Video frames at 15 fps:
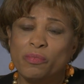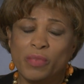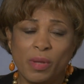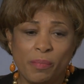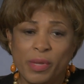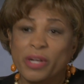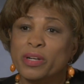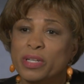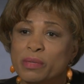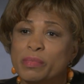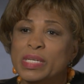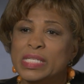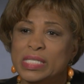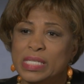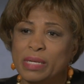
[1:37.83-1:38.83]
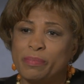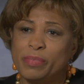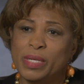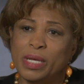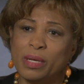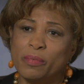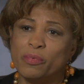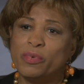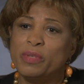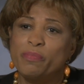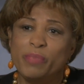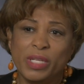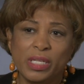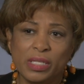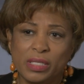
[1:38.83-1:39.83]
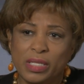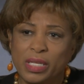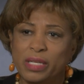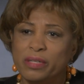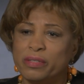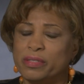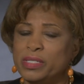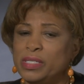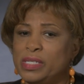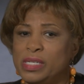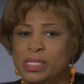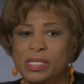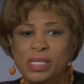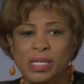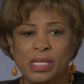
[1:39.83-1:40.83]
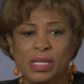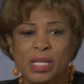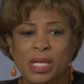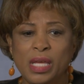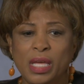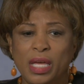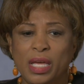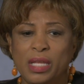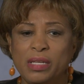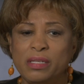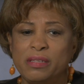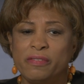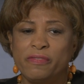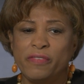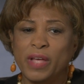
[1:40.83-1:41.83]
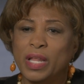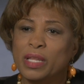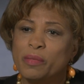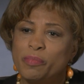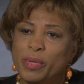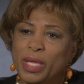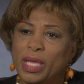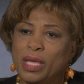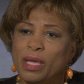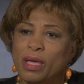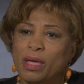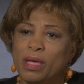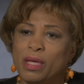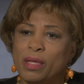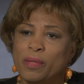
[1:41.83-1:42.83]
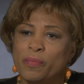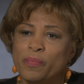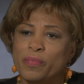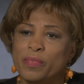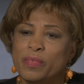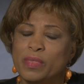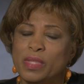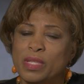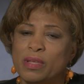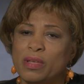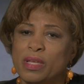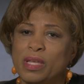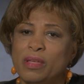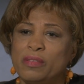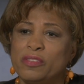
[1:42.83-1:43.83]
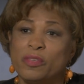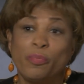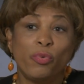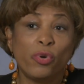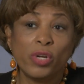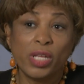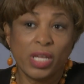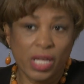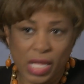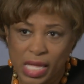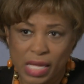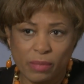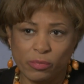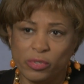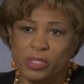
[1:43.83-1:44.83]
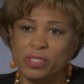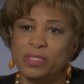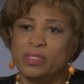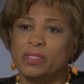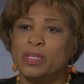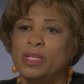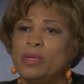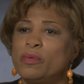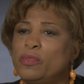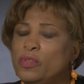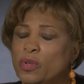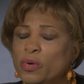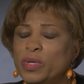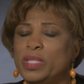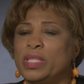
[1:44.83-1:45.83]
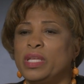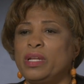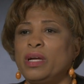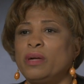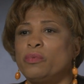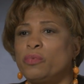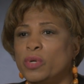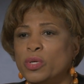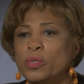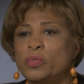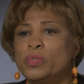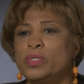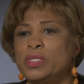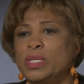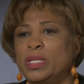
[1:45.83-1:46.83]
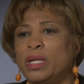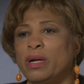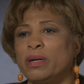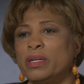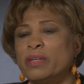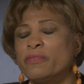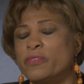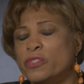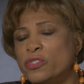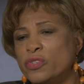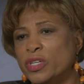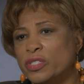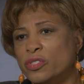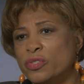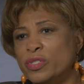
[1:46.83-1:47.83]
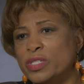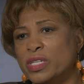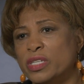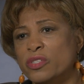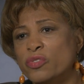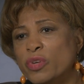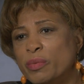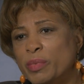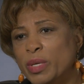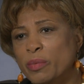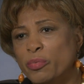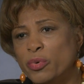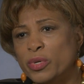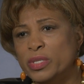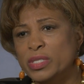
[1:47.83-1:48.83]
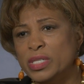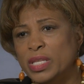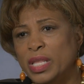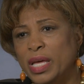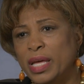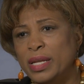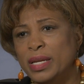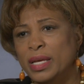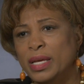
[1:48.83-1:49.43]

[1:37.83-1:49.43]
America must step up. We've been a leader in developing and supporting commerce, knowing that our roads and our infrastructure is extremely important to that.